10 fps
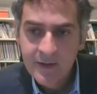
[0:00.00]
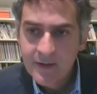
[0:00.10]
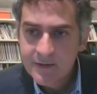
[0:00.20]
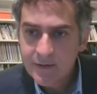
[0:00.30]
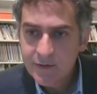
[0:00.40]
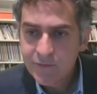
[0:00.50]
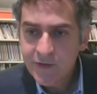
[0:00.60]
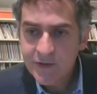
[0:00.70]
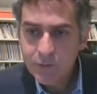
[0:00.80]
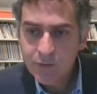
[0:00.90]
So the
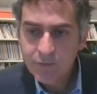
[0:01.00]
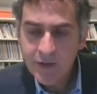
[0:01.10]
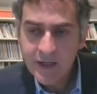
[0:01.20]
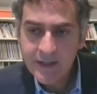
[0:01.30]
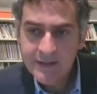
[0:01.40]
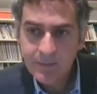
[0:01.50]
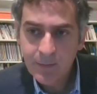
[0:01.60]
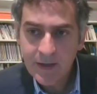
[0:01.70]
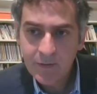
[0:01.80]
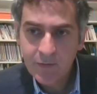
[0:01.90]
first one really is
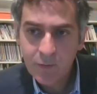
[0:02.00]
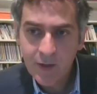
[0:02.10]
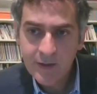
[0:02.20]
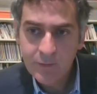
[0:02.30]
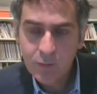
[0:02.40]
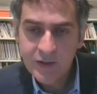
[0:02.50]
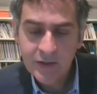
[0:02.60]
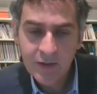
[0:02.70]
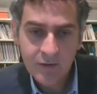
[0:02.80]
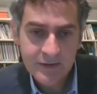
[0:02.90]
about the way in which
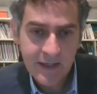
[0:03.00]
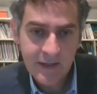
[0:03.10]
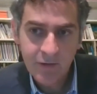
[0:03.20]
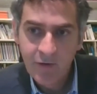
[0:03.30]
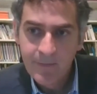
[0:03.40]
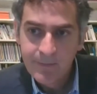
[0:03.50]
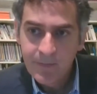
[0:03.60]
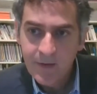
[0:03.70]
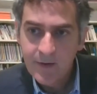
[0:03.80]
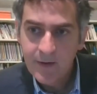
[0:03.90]
lockdown
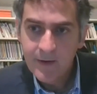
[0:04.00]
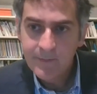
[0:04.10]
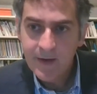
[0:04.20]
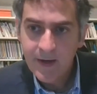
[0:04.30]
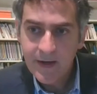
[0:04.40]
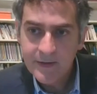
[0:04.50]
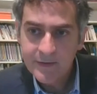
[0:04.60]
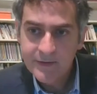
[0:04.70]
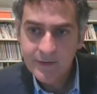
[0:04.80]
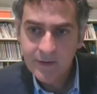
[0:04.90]

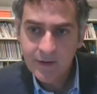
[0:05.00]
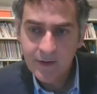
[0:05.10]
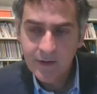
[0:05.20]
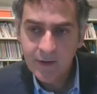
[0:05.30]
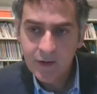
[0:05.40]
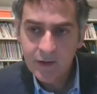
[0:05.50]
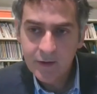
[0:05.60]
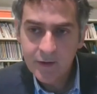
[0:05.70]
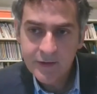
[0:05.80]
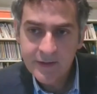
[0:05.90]
has
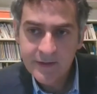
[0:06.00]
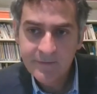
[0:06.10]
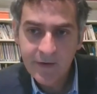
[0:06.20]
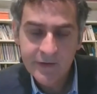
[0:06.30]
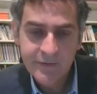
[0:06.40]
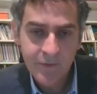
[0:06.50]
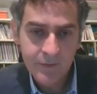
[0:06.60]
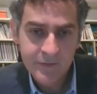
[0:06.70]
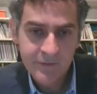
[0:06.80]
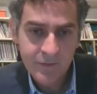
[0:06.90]
occluded various
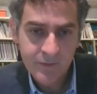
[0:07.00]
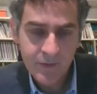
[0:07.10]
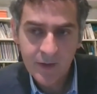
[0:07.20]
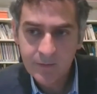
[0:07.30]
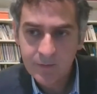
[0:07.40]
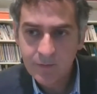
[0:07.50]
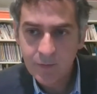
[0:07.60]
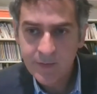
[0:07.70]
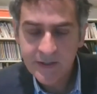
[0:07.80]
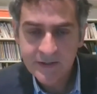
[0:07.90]
forms of
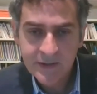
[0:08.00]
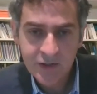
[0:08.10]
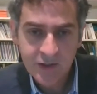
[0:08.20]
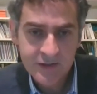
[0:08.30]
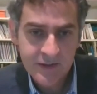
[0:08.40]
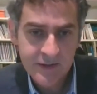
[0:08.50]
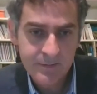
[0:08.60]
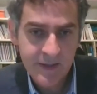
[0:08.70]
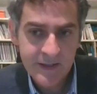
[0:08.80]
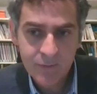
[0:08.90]
mobility justice,
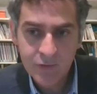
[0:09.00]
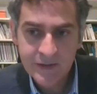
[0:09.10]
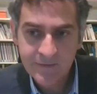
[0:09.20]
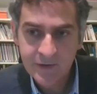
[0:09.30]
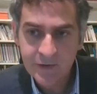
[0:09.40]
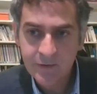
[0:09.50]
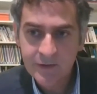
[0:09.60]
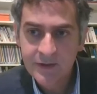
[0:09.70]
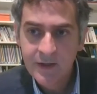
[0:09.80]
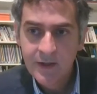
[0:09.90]
made it more difficult.